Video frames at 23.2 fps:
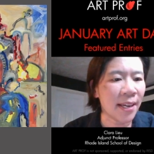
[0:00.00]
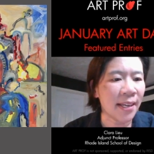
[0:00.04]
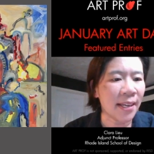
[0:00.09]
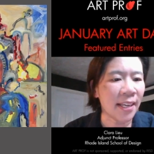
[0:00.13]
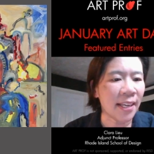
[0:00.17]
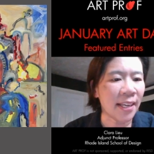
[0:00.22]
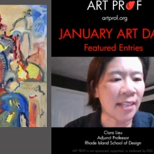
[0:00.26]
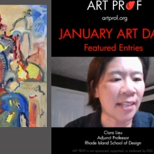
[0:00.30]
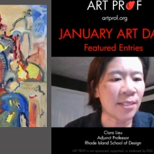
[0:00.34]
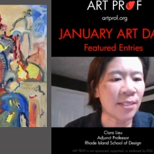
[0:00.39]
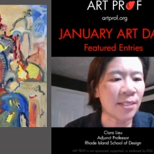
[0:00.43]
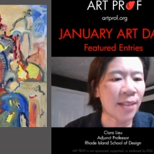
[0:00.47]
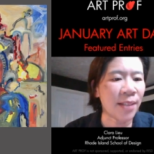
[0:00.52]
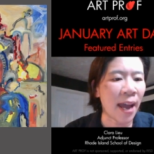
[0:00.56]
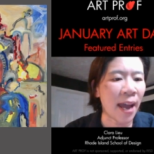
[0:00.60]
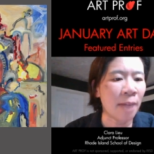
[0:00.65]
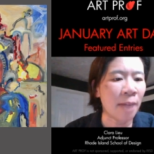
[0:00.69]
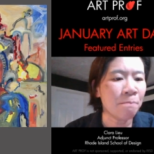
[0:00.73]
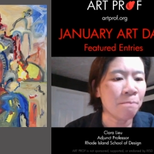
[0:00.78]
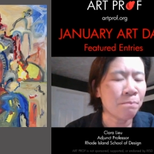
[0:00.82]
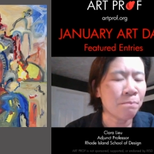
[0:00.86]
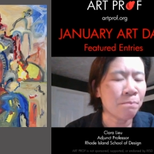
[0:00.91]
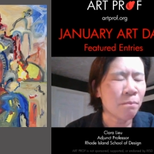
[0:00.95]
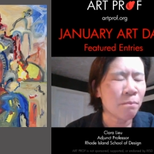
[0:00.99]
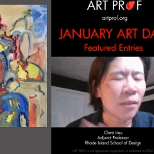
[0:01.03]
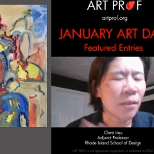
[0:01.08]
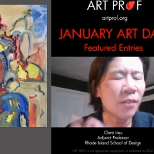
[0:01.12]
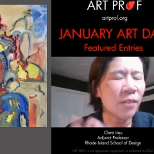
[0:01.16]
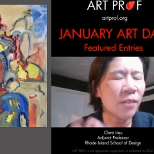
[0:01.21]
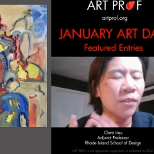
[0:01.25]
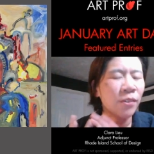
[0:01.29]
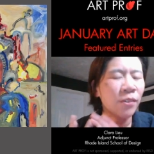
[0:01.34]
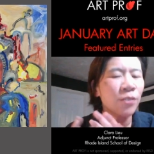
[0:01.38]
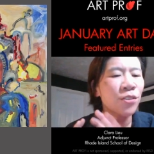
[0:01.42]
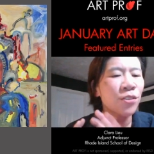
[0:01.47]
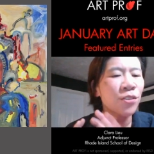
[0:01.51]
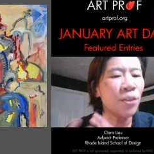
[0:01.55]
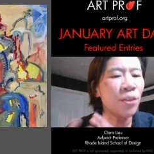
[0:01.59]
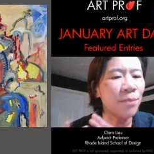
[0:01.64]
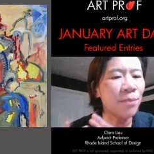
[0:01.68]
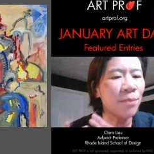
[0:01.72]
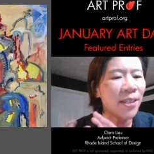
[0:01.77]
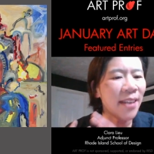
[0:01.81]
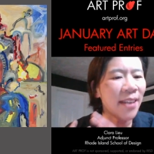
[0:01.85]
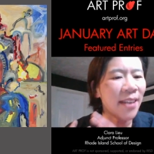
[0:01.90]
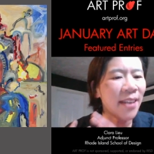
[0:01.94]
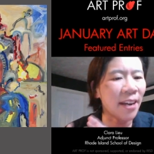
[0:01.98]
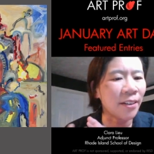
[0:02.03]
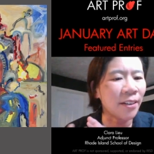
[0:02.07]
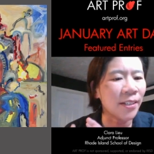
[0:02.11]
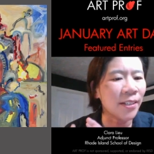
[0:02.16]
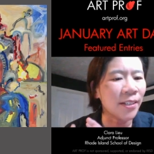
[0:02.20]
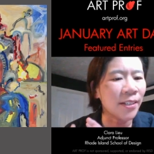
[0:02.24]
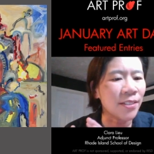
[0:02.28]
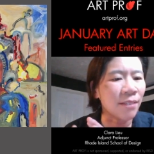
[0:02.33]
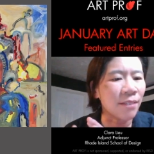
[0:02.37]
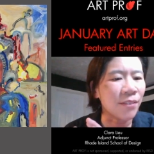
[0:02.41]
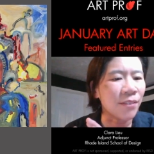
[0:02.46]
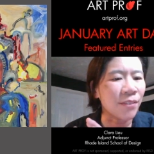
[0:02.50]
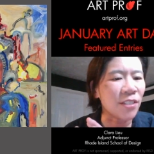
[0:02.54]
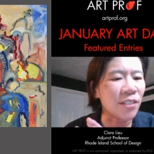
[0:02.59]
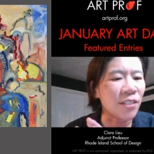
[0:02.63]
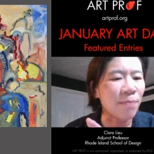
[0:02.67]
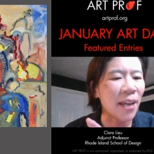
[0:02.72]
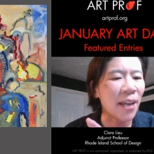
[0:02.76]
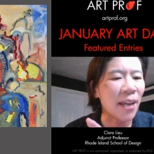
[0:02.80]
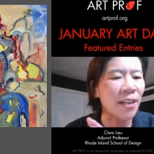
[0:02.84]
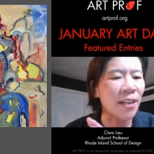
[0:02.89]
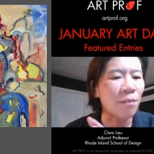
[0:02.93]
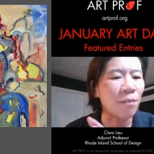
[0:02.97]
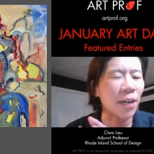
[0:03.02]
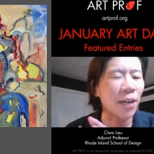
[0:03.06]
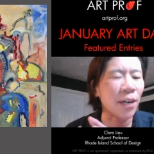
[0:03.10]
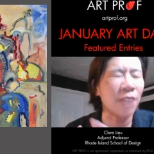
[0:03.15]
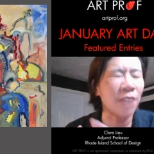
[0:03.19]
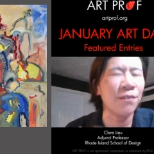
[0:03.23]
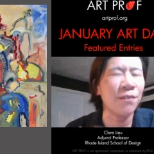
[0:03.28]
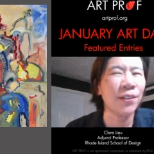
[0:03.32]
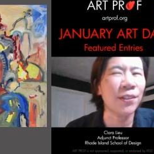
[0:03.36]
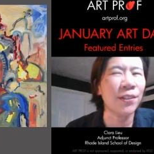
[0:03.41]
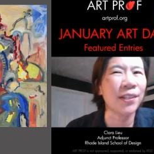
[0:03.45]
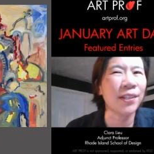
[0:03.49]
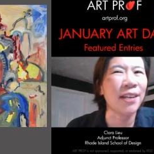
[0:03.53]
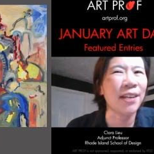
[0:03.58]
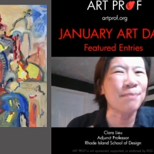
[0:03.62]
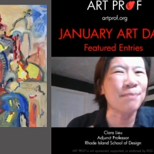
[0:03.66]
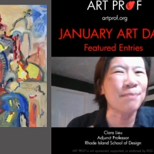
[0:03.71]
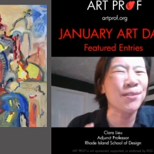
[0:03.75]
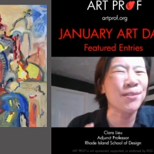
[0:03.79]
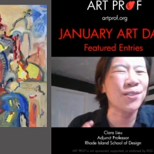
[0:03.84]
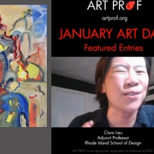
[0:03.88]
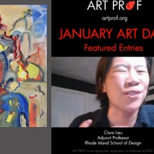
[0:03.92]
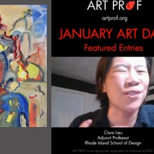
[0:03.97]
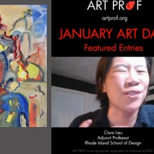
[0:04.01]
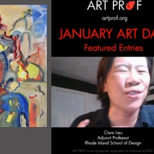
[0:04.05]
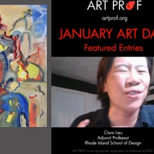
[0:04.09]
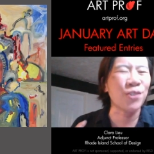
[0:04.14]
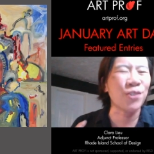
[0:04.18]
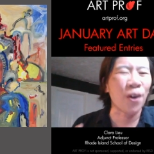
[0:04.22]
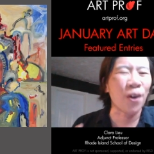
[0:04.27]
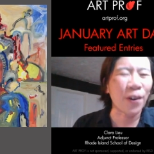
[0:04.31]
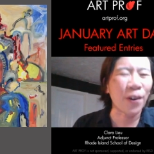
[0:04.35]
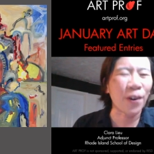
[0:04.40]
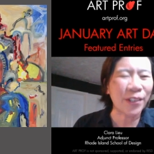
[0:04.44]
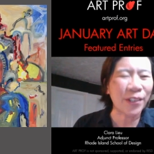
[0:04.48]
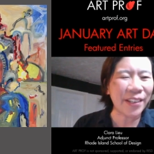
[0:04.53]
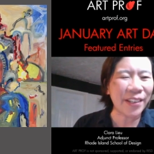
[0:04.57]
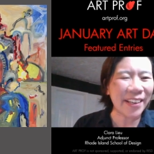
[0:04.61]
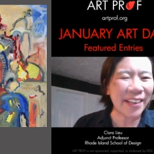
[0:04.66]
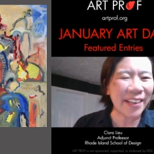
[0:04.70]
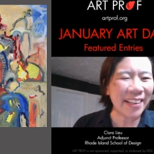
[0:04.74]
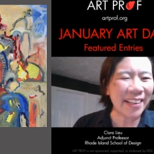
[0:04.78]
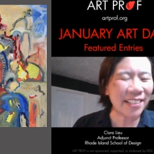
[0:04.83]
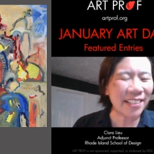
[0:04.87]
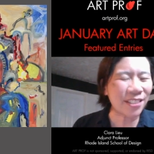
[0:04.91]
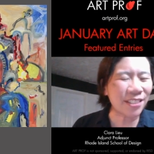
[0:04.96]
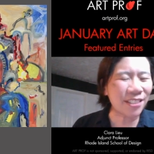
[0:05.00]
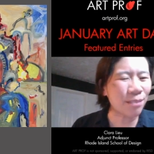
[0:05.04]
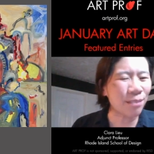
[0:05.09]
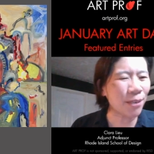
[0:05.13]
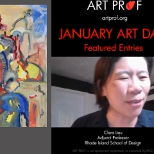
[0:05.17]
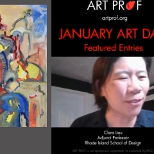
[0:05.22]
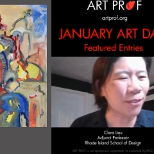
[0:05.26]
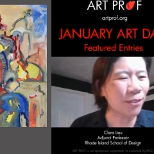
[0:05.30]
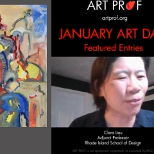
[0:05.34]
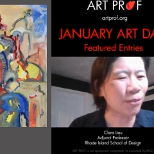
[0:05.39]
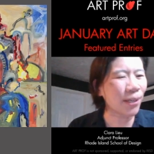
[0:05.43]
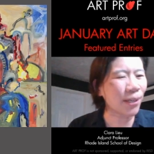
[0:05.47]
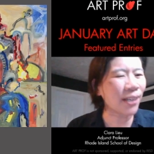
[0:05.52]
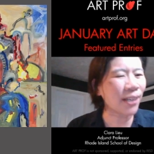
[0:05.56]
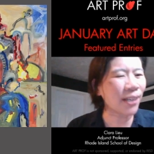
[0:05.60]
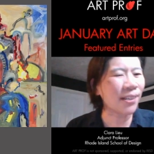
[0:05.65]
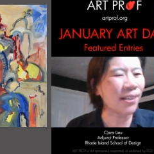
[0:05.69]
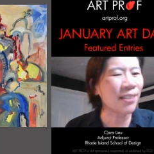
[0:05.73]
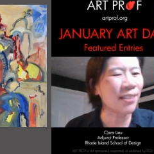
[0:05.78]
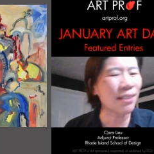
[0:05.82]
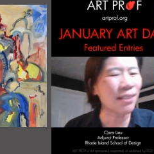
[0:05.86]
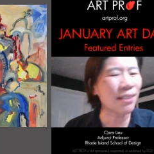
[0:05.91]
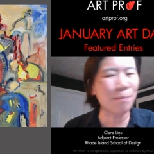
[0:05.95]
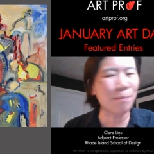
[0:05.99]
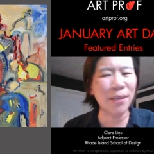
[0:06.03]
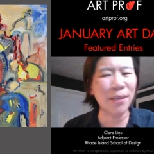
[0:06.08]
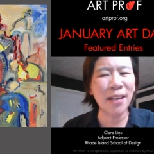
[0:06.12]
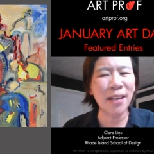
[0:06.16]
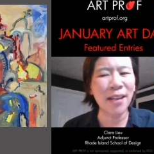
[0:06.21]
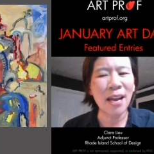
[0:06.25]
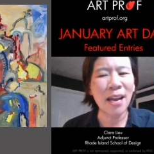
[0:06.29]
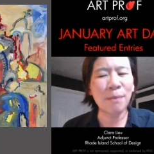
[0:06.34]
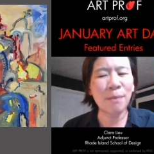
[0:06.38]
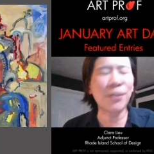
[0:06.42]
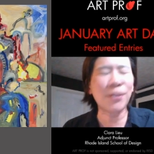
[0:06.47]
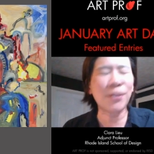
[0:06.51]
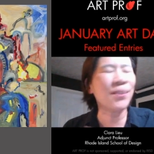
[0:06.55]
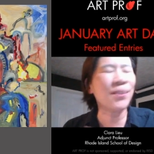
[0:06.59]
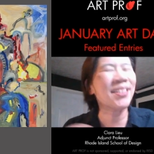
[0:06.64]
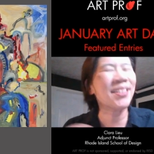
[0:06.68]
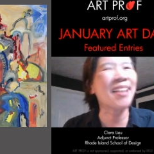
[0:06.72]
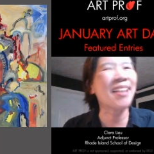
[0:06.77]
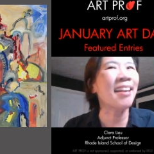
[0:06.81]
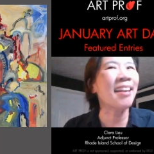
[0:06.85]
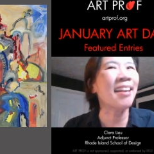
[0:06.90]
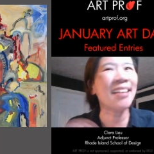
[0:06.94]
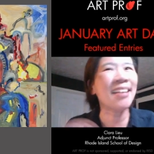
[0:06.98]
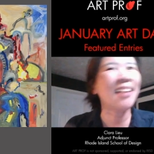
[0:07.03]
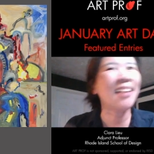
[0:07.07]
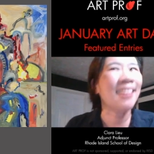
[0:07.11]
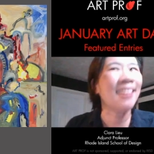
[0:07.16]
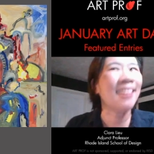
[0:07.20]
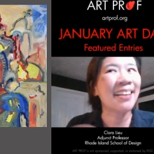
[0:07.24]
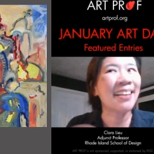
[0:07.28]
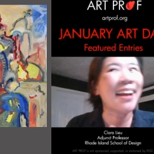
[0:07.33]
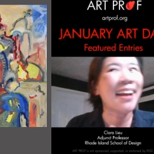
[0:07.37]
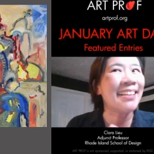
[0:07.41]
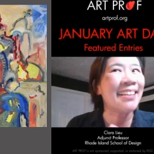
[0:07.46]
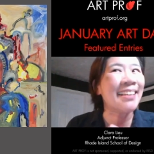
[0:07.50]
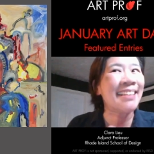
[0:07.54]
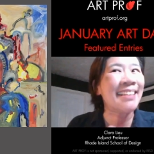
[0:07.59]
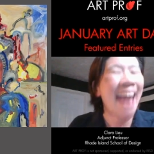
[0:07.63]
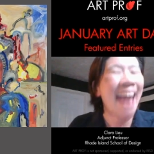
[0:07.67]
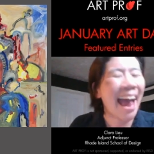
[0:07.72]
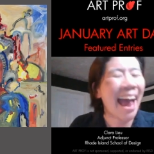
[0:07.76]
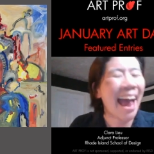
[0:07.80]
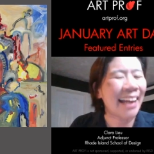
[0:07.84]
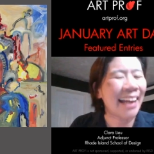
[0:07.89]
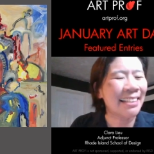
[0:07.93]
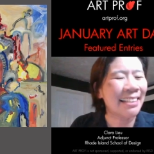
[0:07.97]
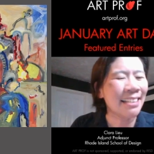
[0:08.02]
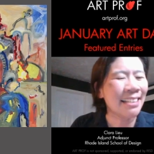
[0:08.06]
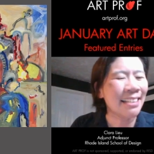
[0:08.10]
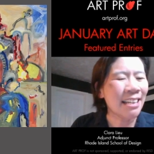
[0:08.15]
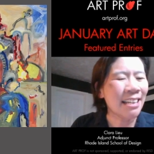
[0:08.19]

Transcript: is that there's so many areas of this painting where I feel like I'm starting to be able to recognize something, but then the second I think I can,